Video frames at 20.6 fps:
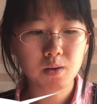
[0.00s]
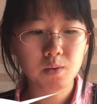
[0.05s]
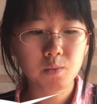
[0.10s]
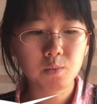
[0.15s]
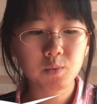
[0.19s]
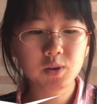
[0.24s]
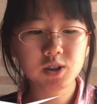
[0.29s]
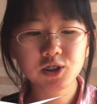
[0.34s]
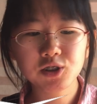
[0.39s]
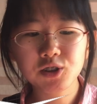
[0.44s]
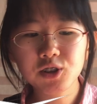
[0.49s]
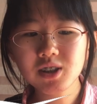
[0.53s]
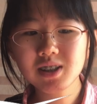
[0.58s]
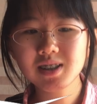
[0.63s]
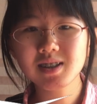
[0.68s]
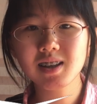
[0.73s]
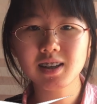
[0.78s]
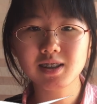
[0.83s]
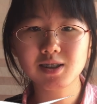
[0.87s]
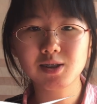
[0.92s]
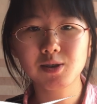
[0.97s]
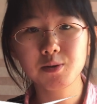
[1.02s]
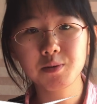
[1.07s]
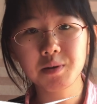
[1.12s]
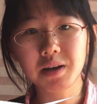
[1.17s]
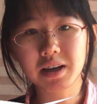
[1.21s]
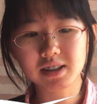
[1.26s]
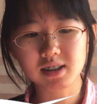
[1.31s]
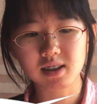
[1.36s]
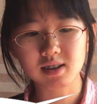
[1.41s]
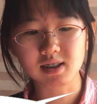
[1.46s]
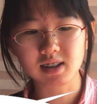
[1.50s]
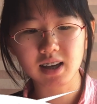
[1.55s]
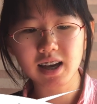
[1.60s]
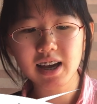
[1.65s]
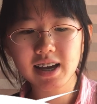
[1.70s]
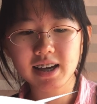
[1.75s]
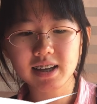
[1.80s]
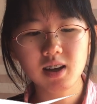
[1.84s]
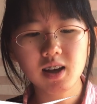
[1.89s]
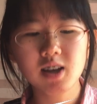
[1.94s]
which looks like 2a delta
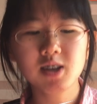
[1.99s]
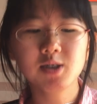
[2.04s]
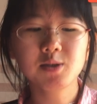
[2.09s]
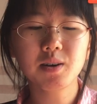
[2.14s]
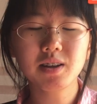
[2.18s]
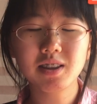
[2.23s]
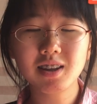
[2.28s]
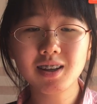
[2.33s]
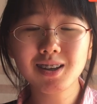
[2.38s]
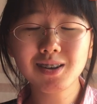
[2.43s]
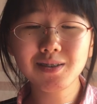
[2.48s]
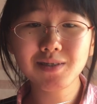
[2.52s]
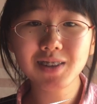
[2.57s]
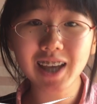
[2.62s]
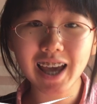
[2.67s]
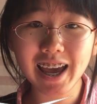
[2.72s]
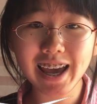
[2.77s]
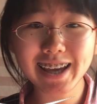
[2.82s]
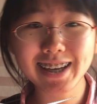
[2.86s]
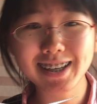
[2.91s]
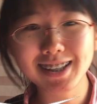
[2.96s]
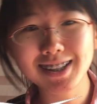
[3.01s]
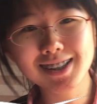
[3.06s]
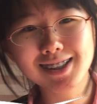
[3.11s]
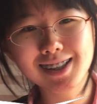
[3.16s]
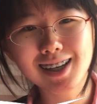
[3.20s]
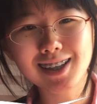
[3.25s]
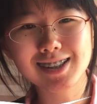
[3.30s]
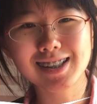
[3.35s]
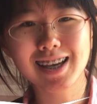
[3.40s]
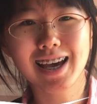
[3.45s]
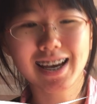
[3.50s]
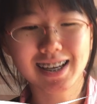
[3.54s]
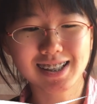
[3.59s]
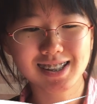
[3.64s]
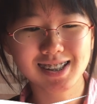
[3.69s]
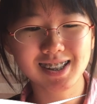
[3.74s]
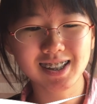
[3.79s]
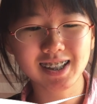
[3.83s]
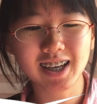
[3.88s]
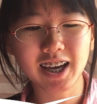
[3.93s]
x. So I think of the a and the delta x
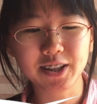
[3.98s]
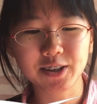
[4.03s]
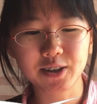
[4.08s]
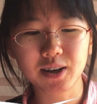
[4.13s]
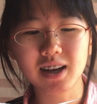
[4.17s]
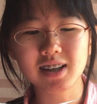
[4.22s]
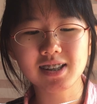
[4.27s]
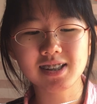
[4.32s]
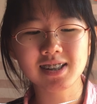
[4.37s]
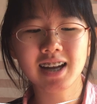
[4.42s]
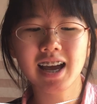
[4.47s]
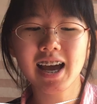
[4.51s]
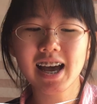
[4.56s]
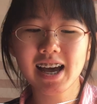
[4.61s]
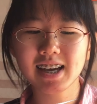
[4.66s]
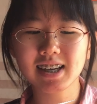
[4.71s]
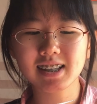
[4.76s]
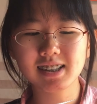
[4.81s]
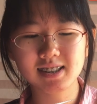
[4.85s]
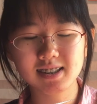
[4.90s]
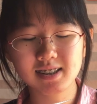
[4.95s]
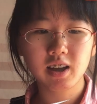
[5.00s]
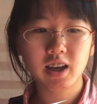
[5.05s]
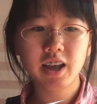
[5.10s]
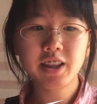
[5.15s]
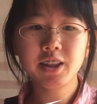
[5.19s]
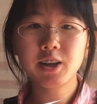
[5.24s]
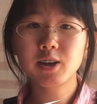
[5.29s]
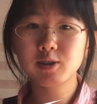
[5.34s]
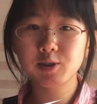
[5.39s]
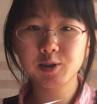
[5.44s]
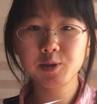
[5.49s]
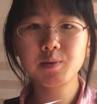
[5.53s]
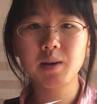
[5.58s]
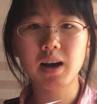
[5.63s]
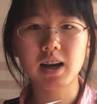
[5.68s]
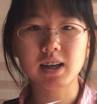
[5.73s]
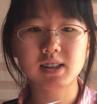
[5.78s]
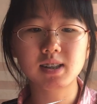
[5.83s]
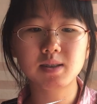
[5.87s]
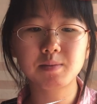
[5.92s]
together as an ax, and there are 2
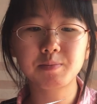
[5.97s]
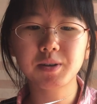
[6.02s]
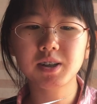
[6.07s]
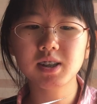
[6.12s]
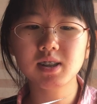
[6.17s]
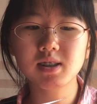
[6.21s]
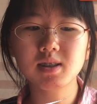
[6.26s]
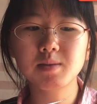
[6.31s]
axes because it's